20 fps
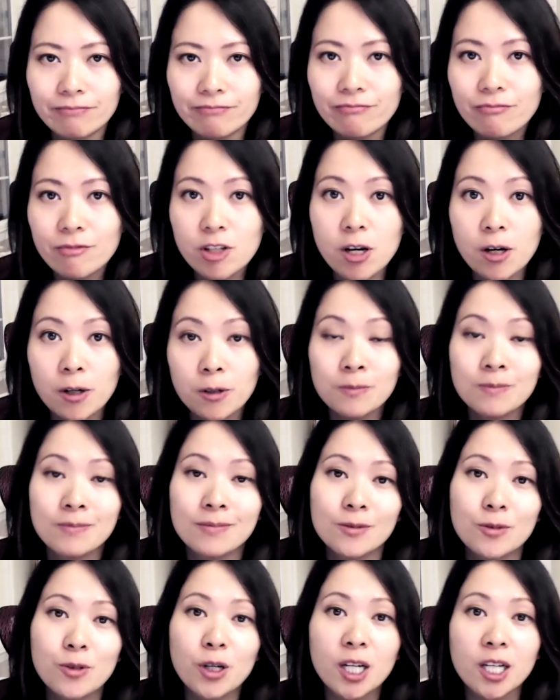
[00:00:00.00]
So
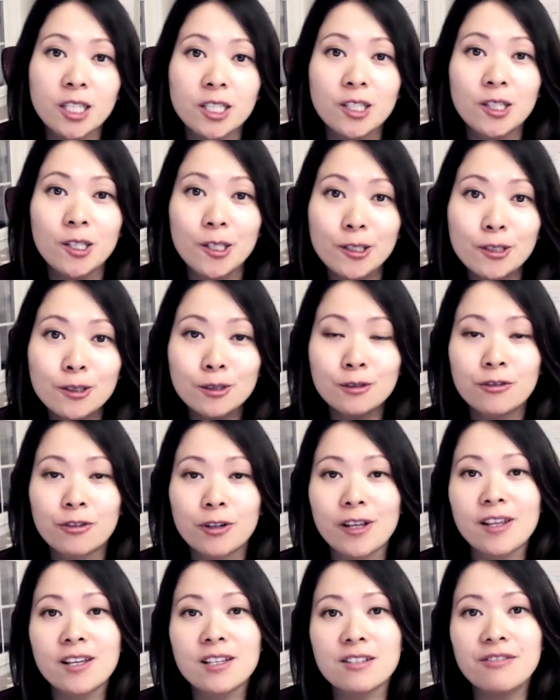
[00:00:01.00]
to conclude for
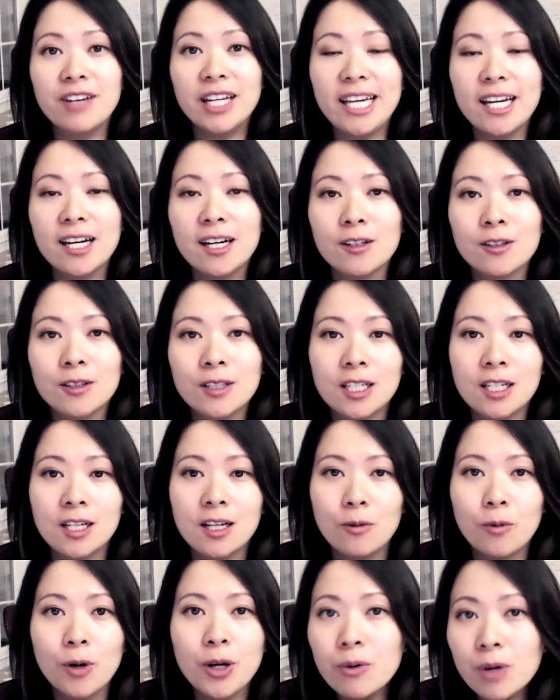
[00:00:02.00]
this video,
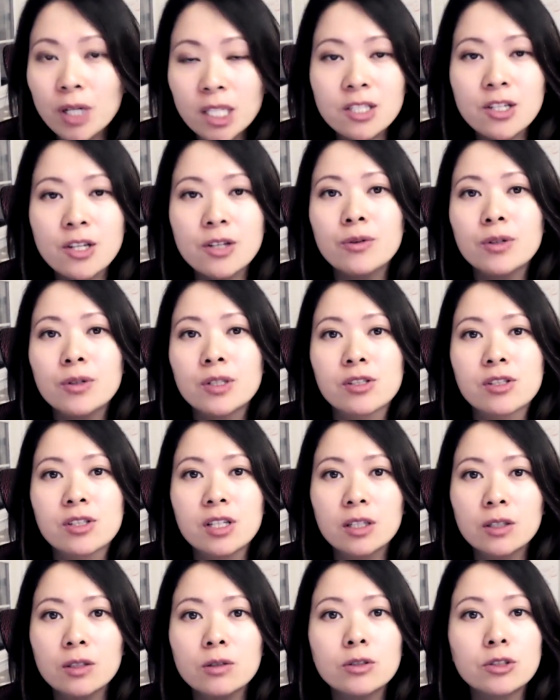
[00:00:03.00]
what you want to do is
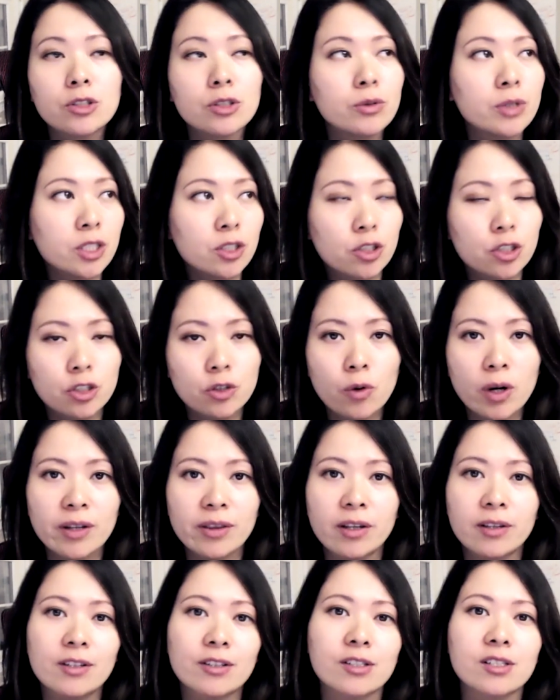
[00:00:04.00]
still to ensure
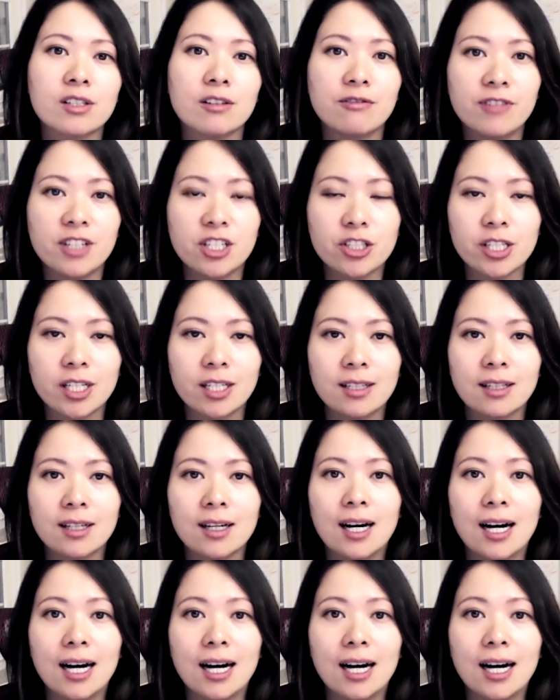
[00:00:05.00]
that there's sufficient